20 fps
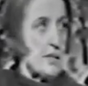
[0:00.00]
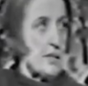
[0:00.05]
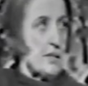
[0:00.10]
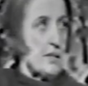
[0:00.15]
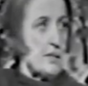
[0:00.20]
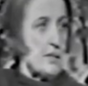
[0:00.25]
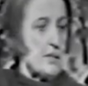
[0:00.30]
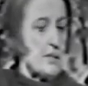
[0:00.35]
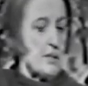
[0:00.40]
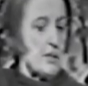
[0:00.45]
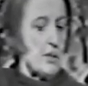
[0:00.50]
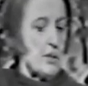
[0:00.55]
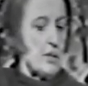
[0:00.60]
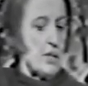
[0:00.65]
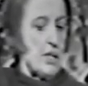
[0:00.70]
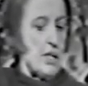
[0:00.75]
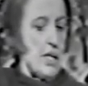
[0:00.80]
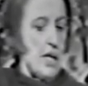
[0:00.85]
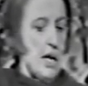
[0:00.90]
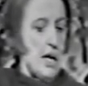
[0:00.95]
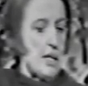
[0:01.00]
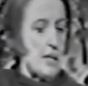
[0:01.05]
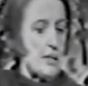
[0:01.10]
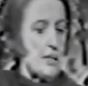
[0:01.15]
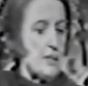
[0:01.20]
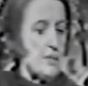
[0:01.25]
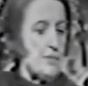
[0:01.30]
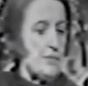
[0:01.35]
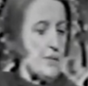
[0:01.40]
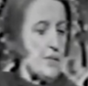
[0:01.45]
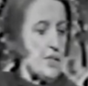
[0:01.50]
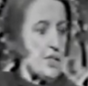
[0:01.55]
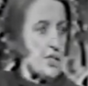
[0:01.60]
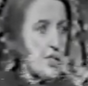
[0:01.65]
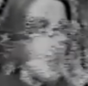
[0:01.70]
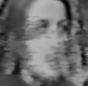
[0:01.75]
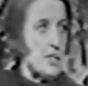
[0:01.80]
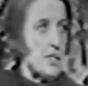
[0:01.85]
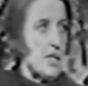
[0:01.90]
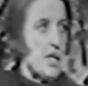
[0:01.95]
is a totally
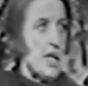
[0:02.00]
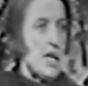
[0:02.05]
artificial,